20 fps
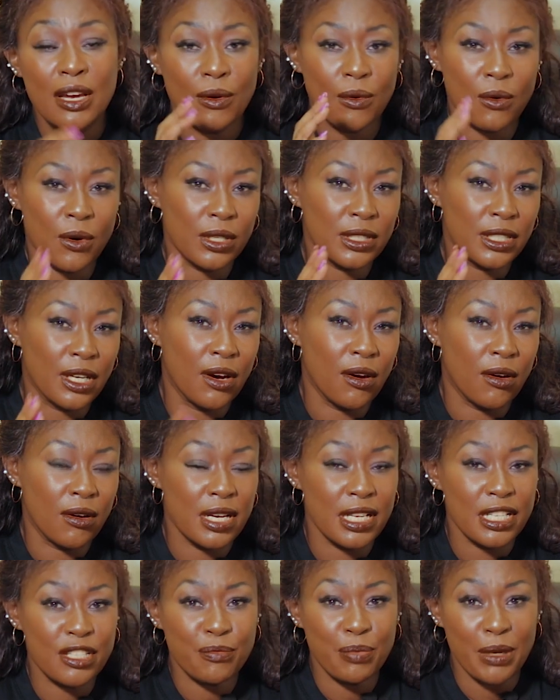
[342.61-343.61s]
what
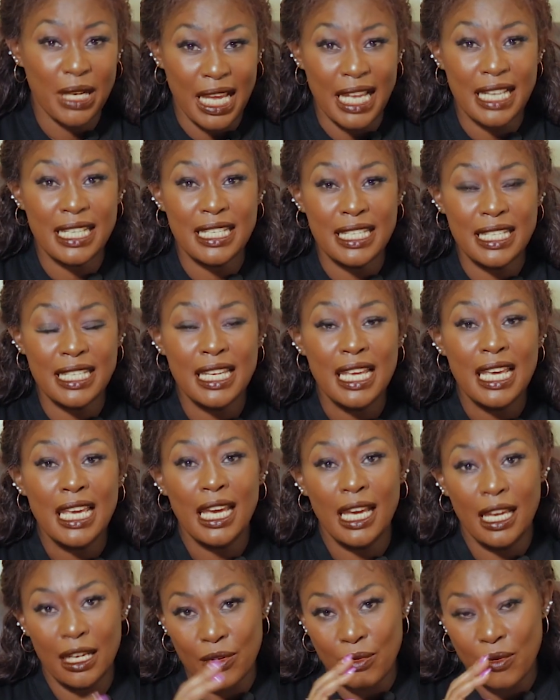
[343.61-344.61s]
God is
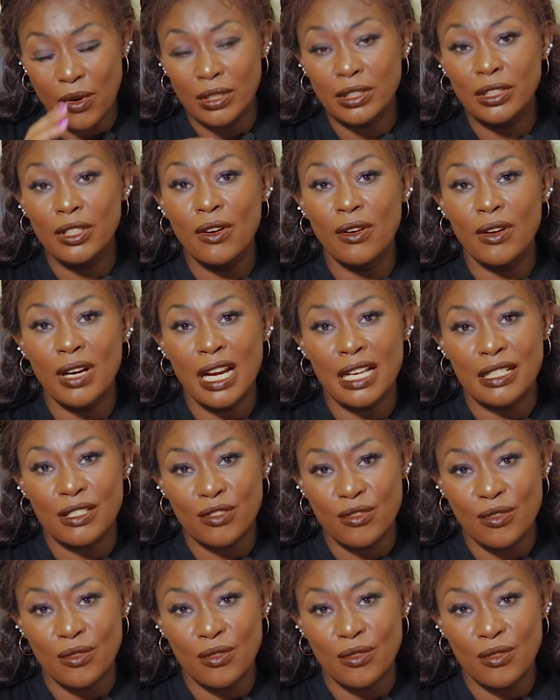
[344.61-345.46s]
planning and what God has